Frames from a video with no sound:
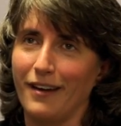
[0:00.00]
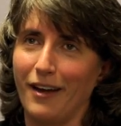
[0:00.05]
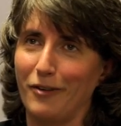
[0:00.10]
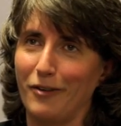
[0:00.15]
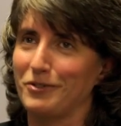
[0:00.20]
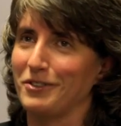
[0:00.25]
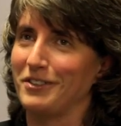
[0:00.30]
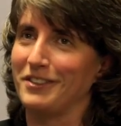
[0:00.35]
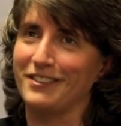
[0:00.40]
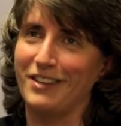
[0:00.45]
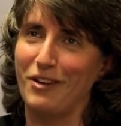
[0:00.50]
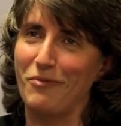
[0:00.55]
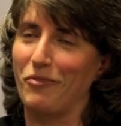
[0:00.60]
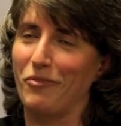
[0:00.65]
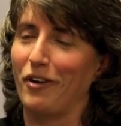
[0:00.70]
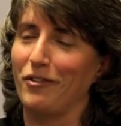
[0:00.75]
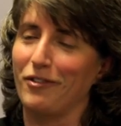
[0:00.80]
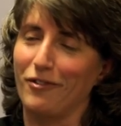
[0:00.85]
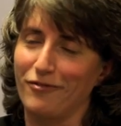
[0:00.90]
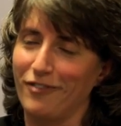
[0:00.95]
I was going to say
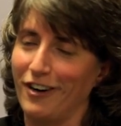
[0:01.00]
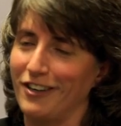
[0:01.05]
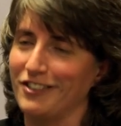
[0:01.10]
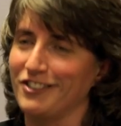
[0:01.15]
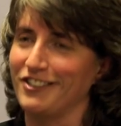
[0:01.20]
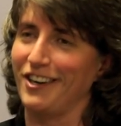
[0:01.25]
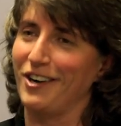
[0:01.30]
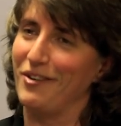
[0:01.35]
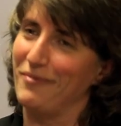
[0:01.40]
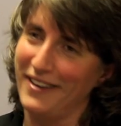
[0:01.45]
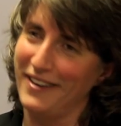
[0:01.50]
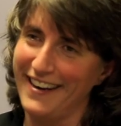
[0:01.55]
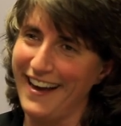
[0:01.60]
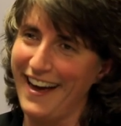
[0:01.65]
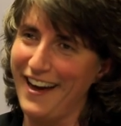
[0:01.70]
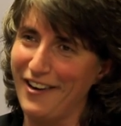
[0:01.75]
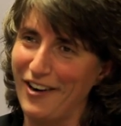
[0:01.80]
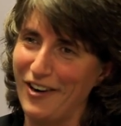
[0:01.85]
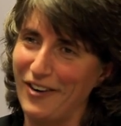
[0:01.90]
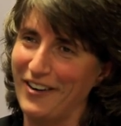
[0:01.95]
breath of fresh air, but
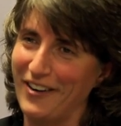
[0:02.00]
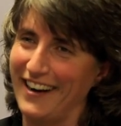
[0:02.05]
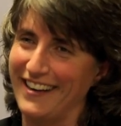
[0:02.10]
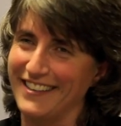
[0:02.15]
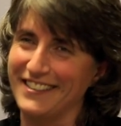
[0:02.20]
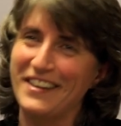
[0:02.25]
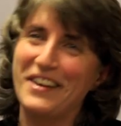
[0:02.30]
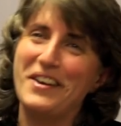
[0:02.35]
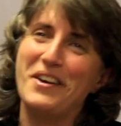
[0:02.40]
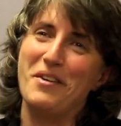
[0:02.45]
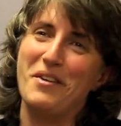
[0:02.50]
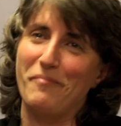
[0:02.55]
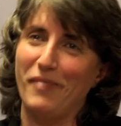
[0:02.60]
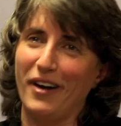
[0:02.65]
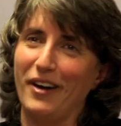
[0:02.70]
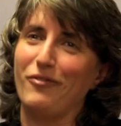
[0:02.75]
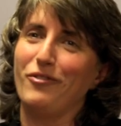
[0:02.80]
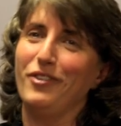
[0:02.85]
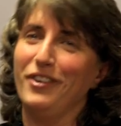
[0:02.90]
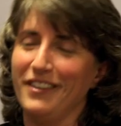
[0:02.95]
not always.
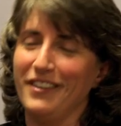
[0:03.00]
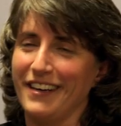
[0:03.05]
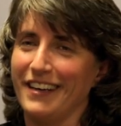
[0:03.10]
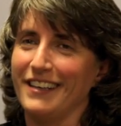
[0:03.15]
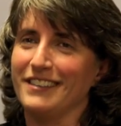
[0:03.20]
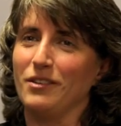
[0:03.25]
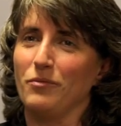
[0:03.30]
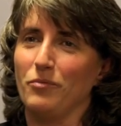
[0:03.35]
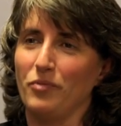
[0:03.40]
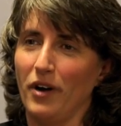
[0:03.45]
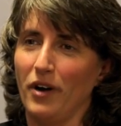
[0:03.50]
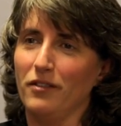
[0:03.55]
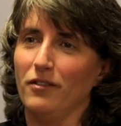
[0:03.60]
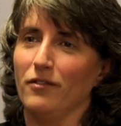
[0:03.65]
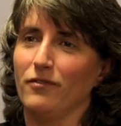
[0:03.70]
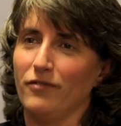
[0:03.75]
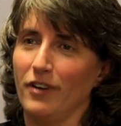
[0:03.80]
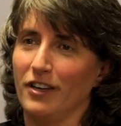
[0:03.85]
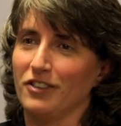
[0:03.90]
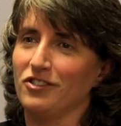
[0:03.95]
But really, it's a breath
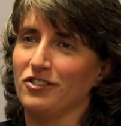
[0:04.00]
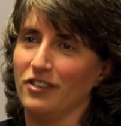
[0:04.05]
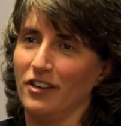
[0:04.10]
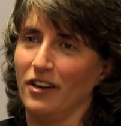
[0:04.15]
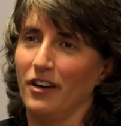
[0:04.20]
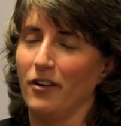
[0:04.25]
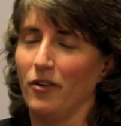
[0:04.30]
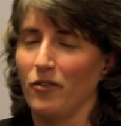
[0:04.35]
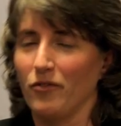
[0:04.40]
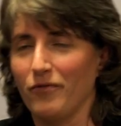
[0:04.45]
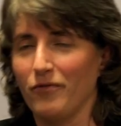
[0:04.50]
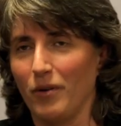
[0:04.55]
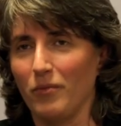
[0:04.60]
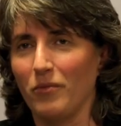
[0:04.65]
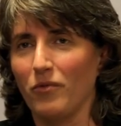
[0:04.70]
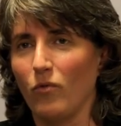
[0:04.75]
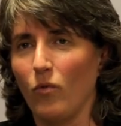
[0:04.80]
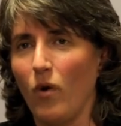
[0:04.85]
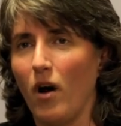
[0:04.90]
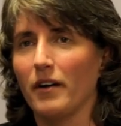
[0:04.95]
of fresh air
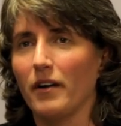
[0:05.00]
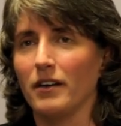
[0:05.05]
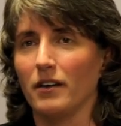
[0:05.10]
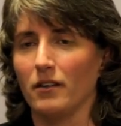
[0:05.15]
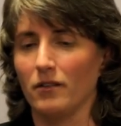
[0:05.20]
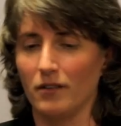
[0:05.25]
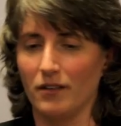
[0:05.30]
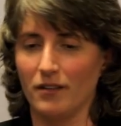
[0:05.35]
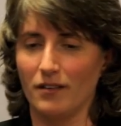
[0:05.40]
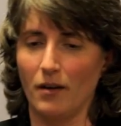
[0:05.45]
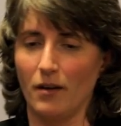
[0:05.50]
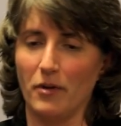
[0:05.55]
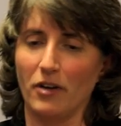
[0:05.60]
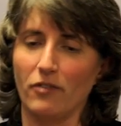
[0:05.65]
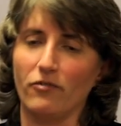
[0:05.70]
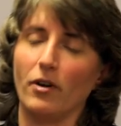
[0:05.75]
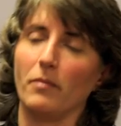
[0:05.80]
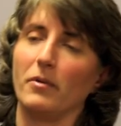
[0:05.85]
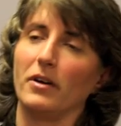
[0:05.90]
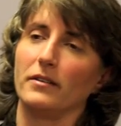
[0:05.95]
from
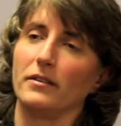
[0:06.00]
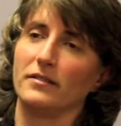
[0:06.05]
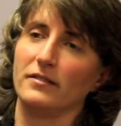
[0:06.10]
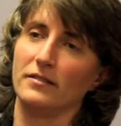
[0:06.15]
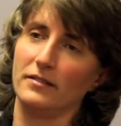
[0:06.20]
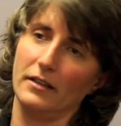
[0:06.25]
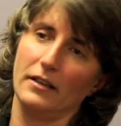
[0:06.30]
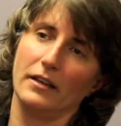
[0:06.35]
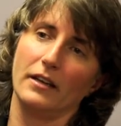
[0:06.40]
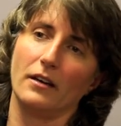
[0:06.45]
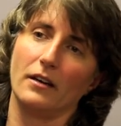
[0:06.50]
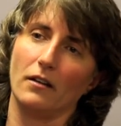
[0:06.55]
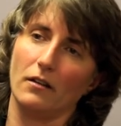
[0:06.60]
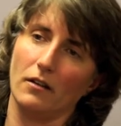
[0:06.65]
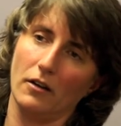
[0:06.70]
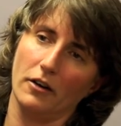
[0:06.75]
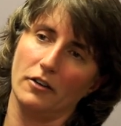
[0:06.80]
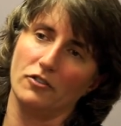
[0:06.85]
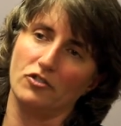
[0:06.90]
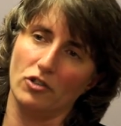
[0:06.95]
coming from a city in a
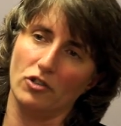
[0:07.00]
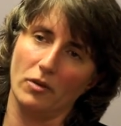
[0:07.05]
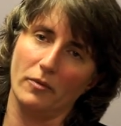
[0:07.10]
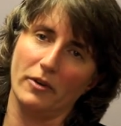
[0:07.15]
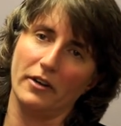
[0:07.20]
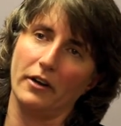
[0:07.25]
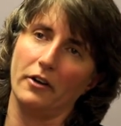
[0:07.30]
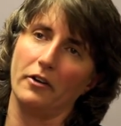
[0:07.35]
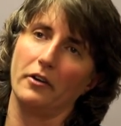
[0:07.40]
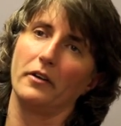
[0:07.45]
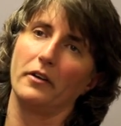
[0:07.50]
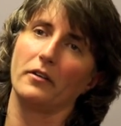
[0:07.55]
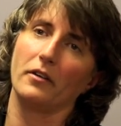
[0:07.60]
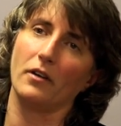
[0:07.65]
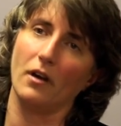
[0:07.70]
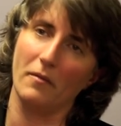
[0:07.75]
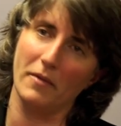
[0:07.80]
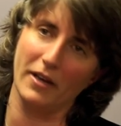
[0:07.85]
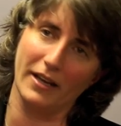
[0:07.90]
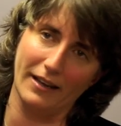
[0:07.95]
large urban area,
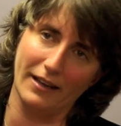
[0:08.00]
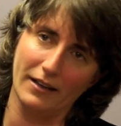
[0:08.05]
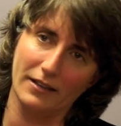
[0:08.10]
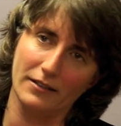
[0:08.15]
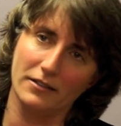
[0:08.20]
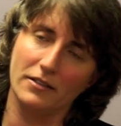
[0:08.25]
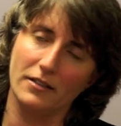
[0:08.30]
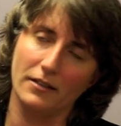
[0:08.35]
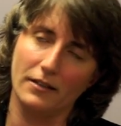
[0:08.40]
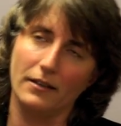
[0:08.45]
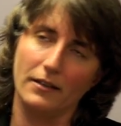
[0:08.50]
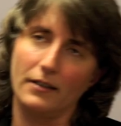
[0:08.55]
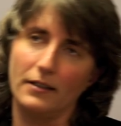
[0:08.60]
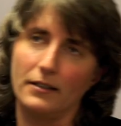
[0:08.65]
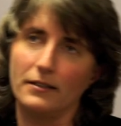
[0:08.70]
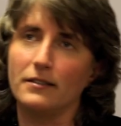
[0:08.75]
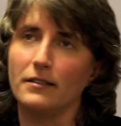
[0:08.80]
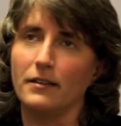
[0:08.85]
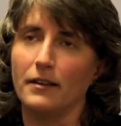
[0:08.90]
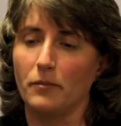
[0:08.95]
coming into
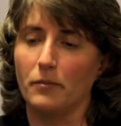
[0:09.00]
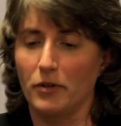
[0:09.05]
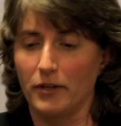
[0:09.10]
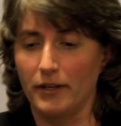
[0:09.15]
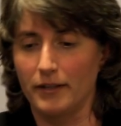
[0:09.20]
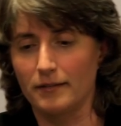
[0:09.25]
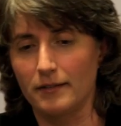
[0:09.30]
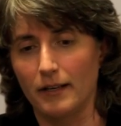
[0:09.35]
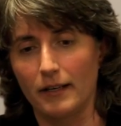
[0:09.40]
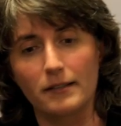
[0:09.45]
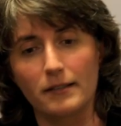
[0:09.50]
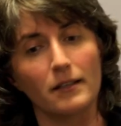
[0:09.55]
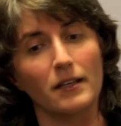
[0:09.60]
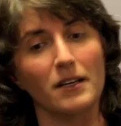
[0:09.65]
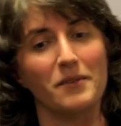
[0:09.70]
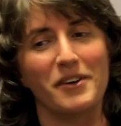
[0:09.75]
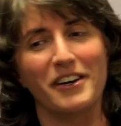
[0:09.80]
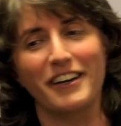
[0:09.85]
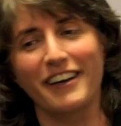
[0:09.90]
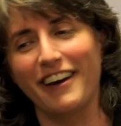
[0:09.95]
a place like
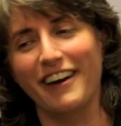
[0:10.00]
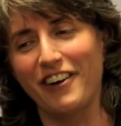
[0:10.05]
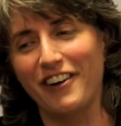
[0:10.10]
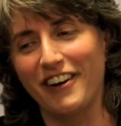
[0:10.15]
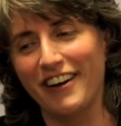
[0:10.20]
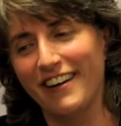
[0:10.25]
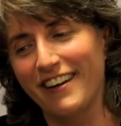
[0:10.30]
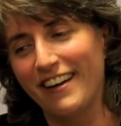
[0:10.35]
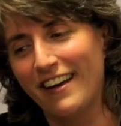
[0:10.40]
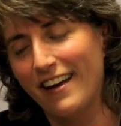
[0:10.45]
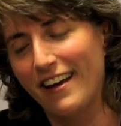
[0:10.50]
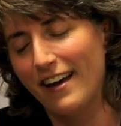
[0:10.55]
Tillamook County.